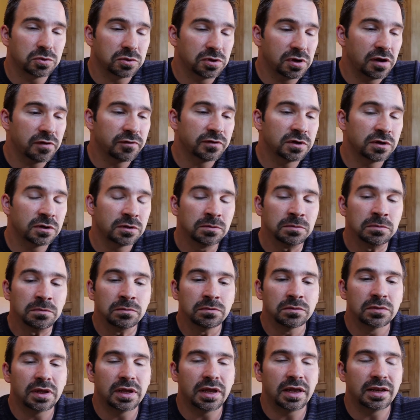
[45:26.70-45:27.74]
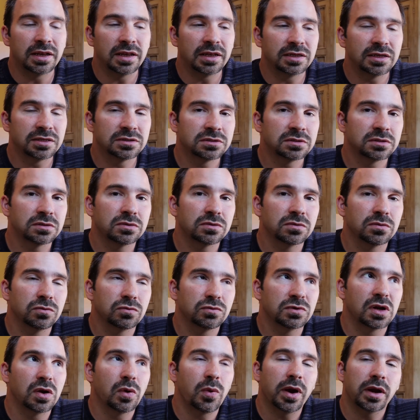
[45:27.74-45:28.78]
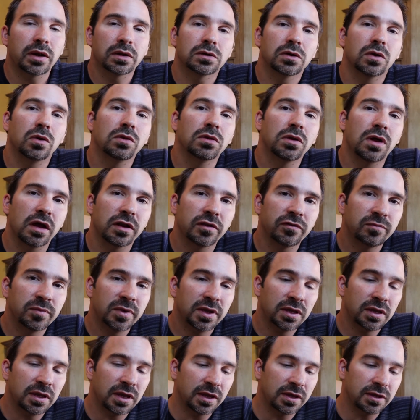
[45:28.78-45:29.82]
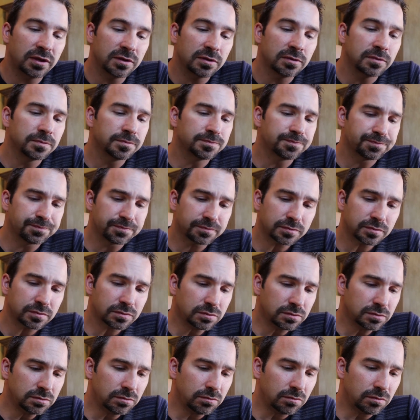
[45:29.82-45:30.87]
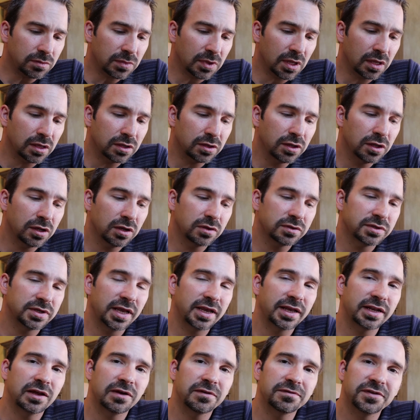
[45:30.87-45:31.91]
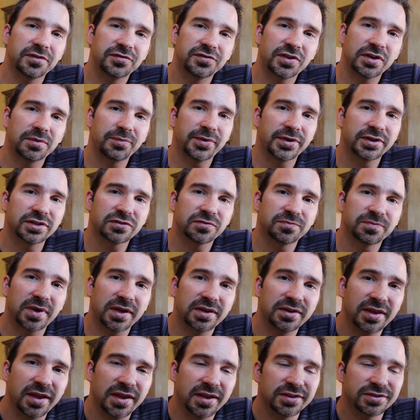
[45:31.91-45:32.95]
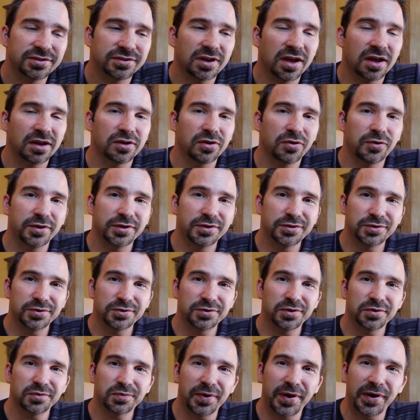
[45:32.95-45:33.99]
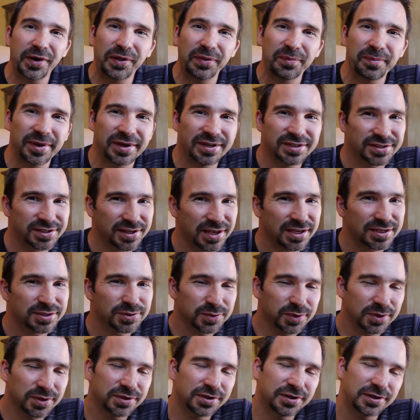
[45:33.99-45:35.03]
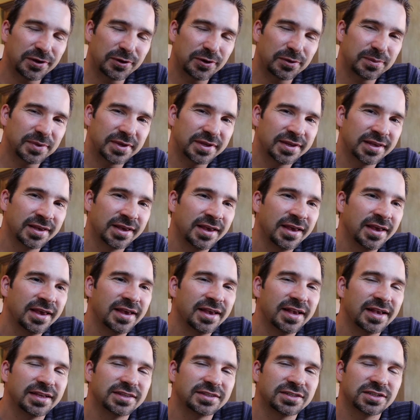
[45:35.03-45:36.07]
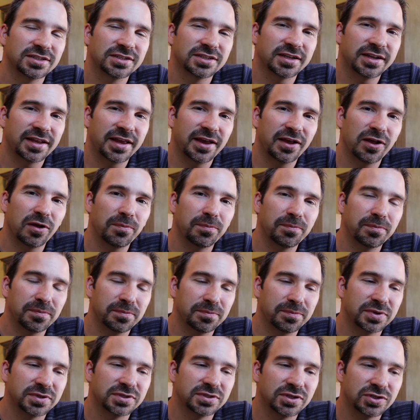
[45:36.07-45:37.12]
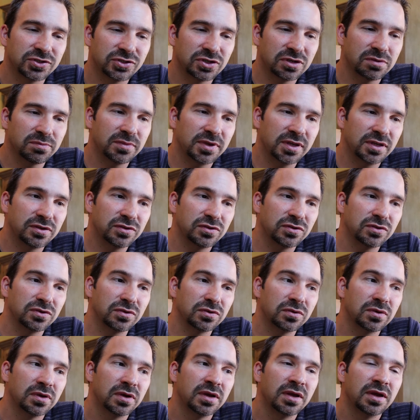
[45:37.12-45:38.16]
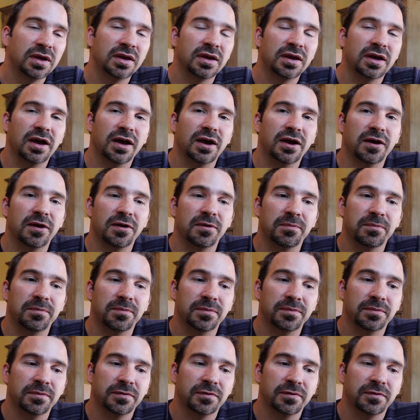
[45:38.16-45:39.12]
wherever. And it doesn't require a whole lot of me. And, you know, taking out 15 minutes from my day is not going to derail my schedule. You know what I mean? It's just going to help position me to um,